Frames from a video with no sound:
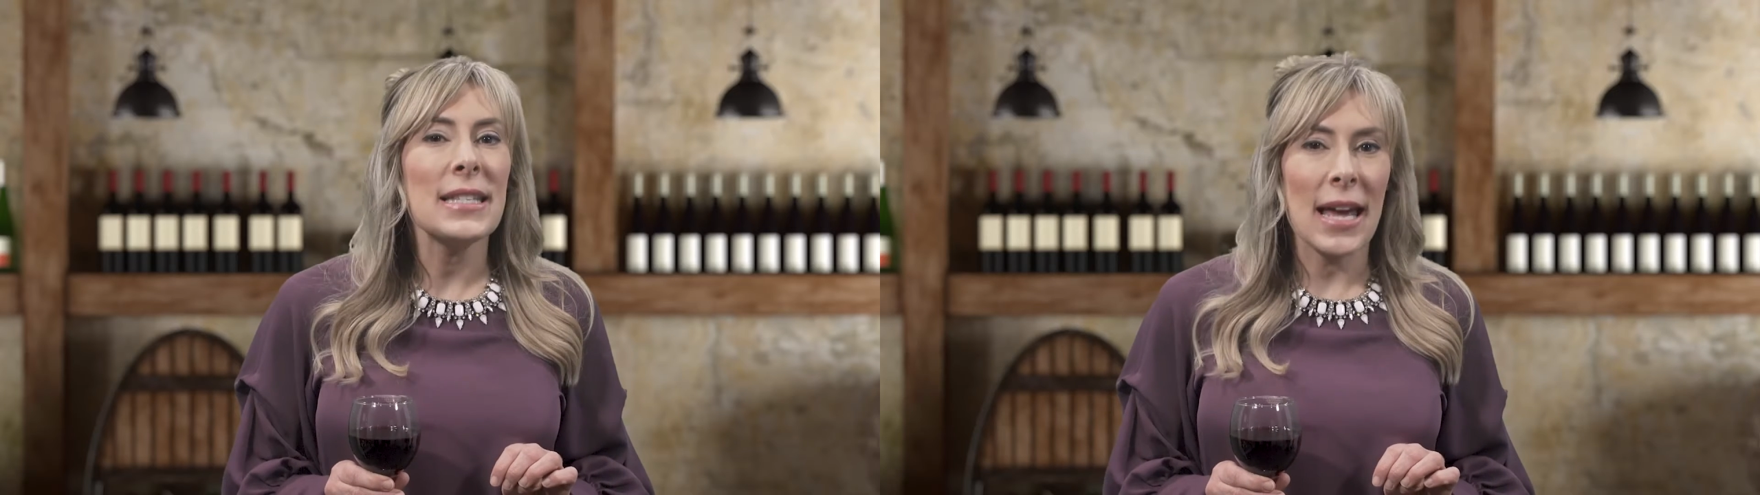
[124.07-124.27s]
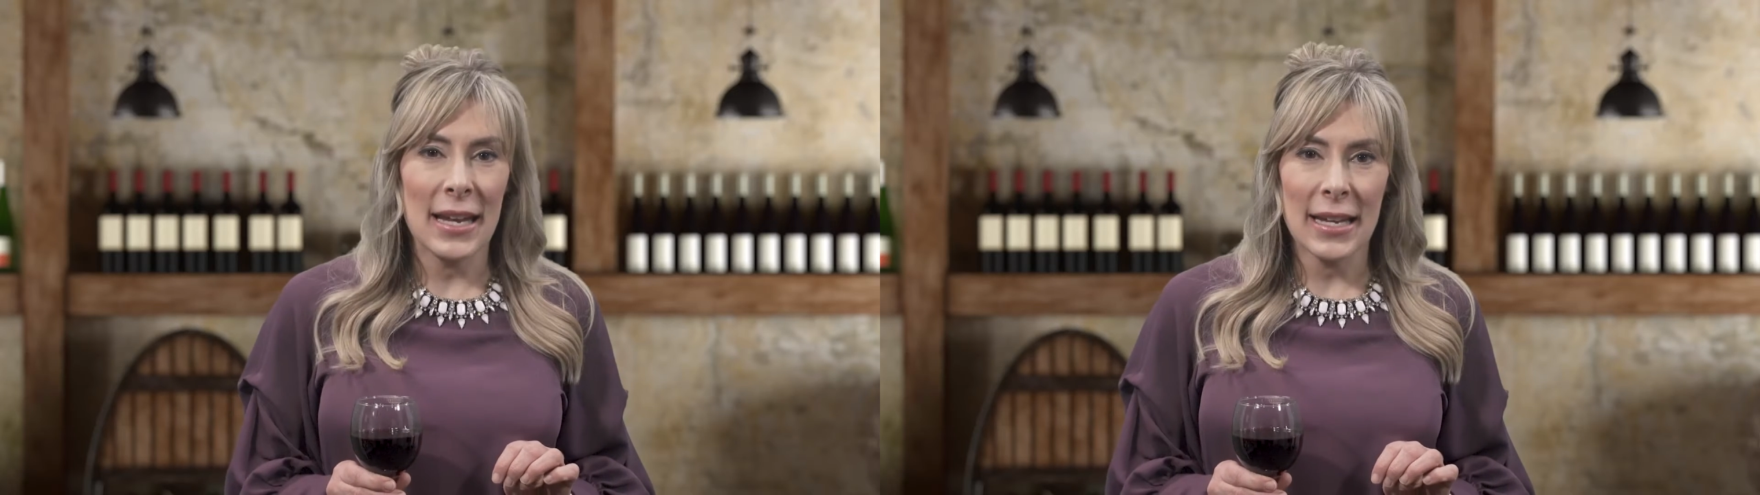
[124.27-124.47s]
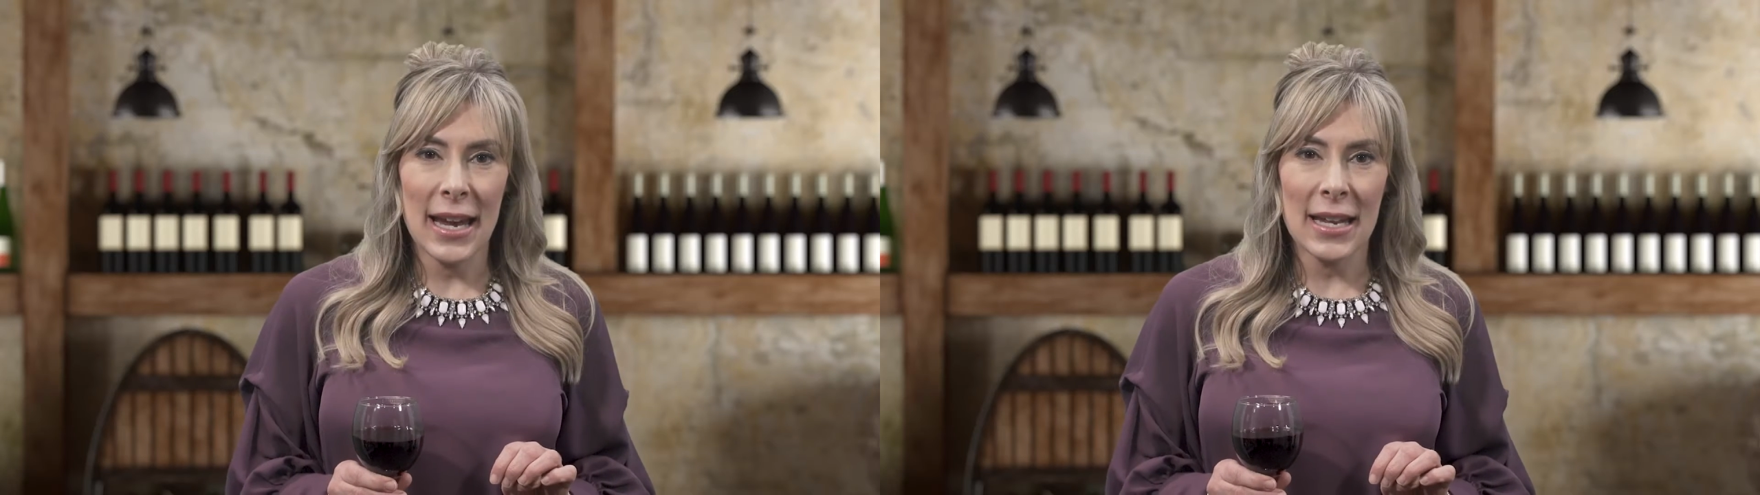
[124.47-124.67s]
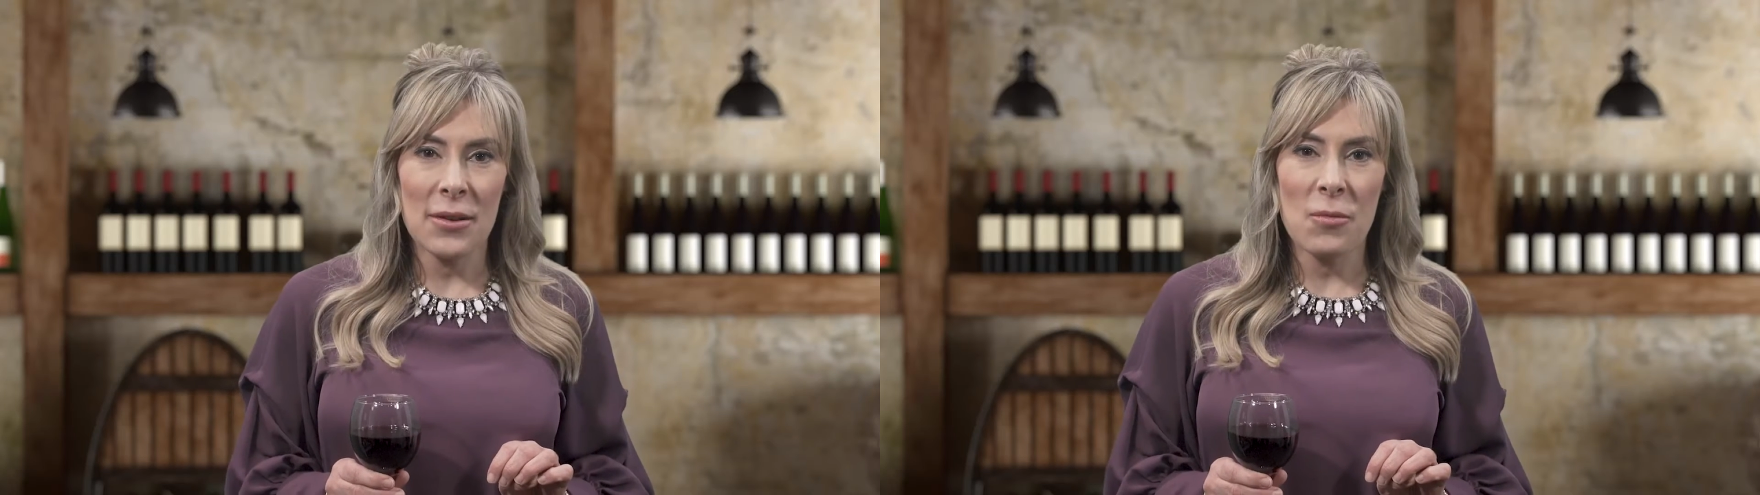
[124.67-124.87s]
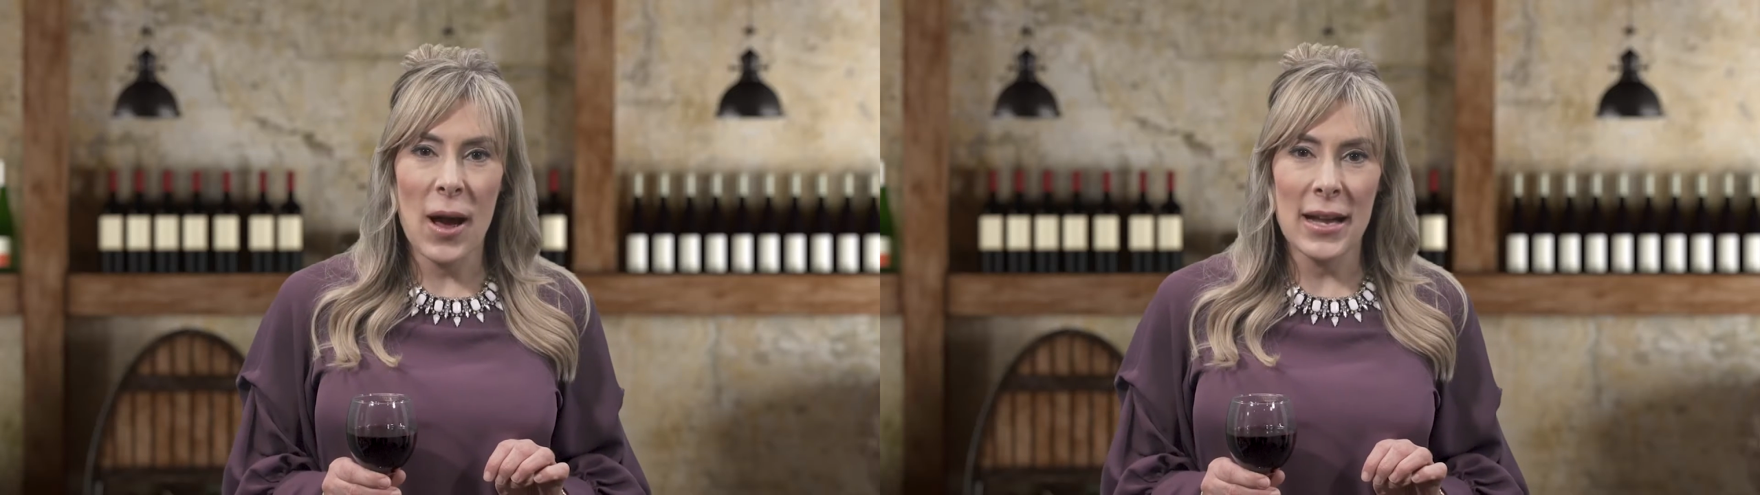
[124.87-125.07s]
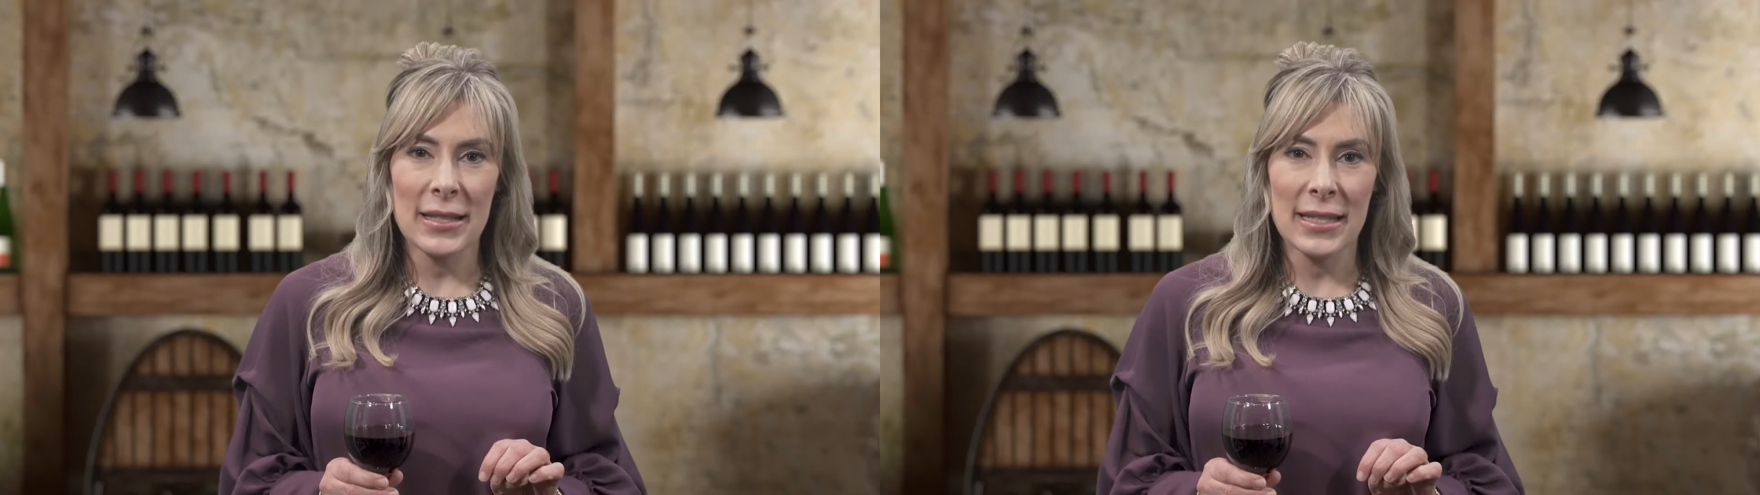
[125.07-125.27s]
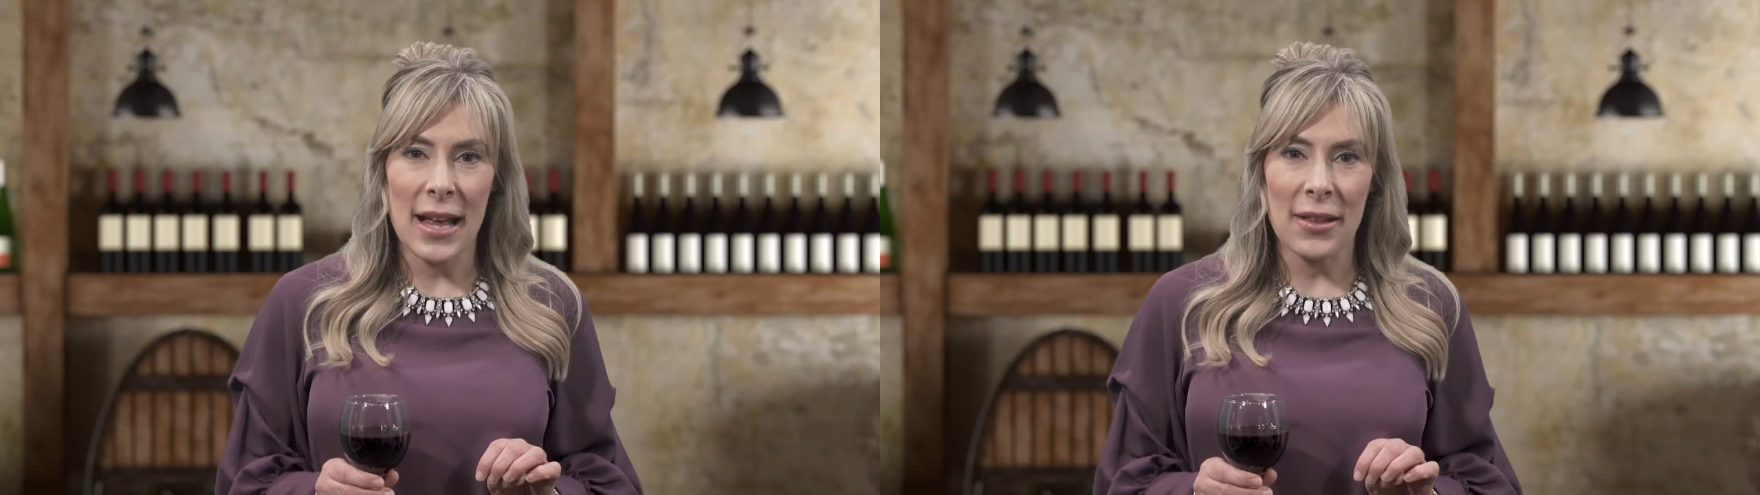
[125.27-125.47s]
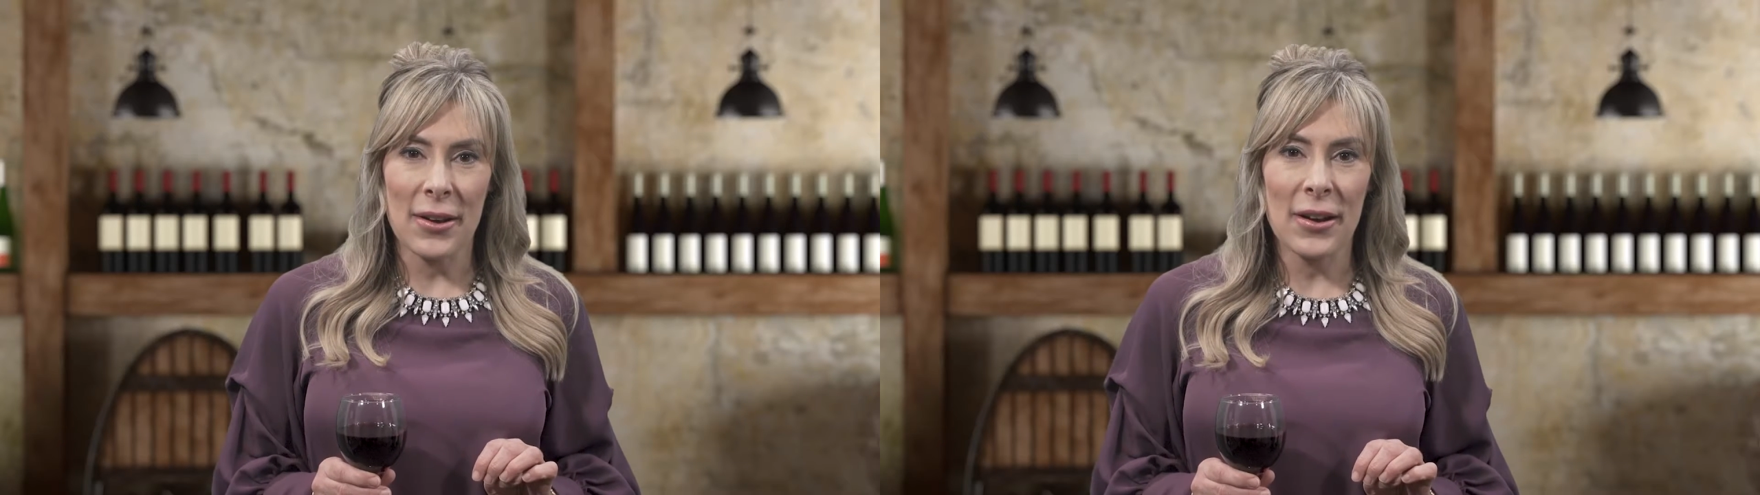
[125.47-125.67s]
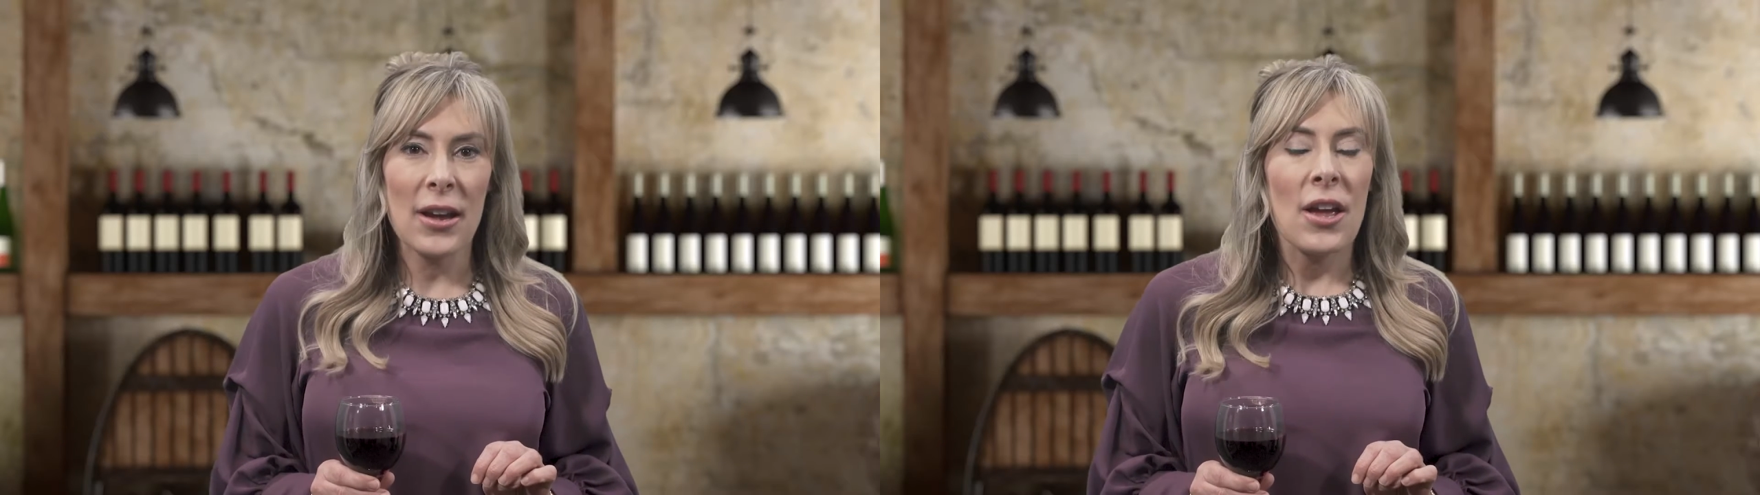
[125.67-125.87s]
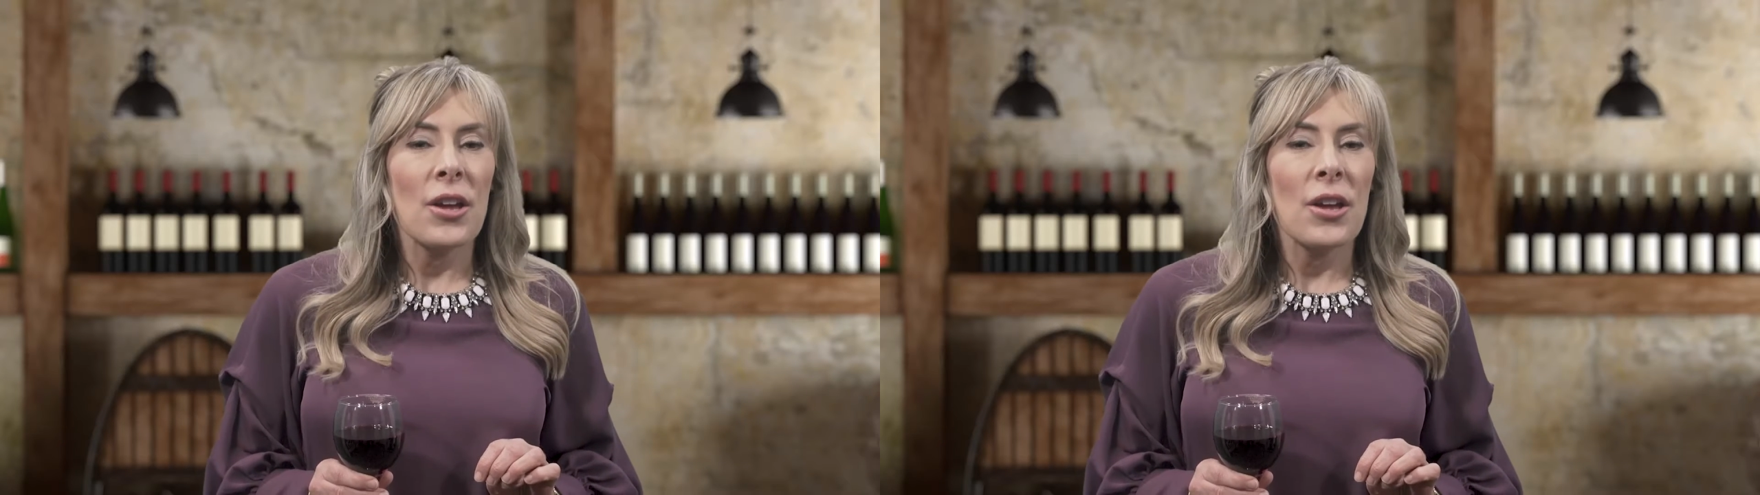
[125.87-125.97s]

dedicated wine cellar,